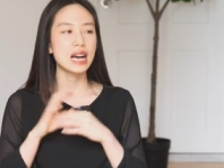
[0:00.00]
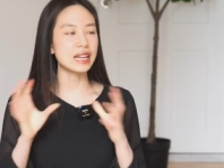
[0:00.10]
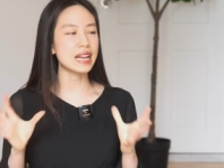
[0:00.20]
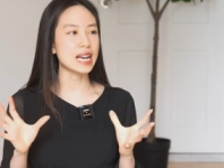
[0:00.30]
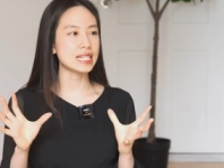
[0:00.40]

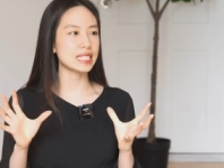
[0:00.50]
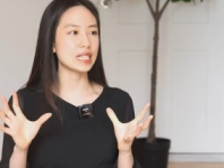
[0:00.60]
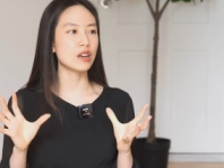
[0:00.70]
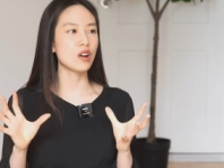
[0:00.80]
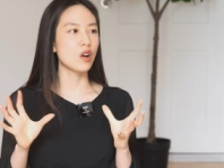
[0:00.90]
an
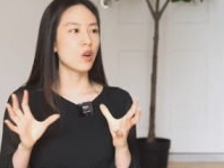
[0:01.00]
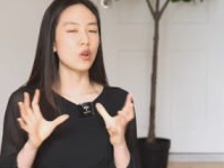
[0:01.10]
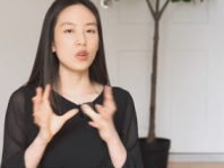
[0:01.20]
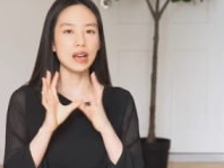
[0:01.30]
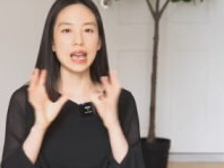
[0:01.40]
idea
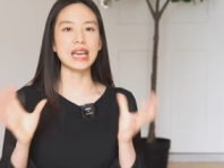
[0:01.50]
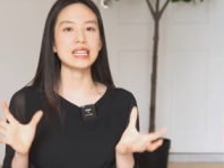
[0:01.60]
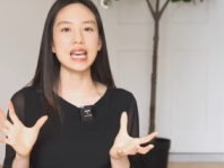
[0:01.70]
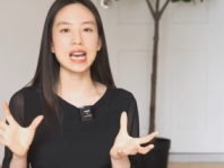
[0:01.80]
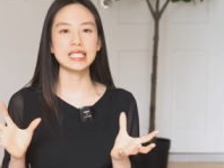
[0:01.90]
or
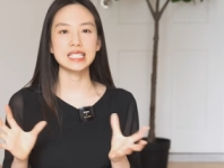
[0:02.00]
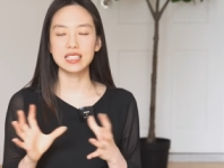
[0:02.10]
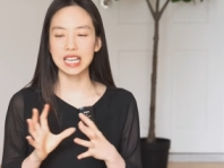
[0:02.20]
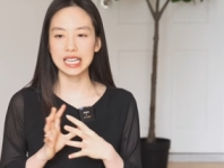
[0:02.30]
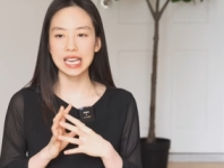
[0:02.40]
any
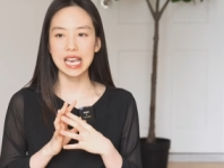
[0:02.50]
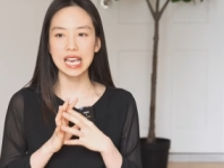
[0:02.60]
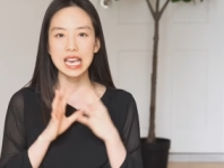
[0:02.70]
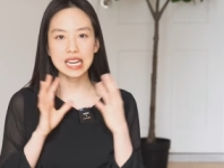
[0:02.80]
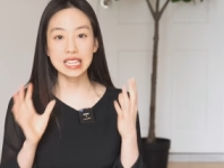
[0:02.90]
idea, like
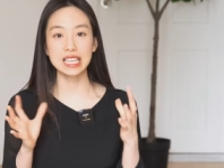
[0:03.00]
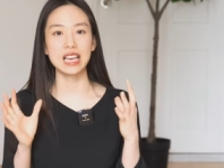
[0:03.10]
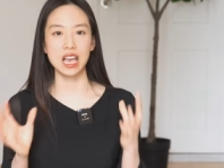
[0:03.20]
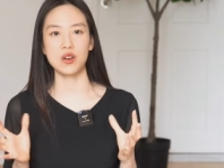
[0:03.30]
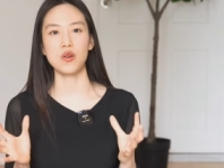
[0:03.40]

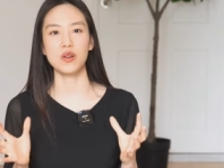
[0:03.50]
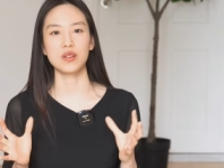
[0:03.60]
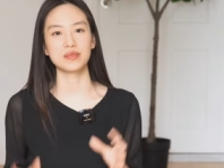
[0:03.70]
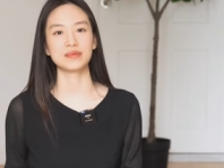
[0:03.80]
anything at all.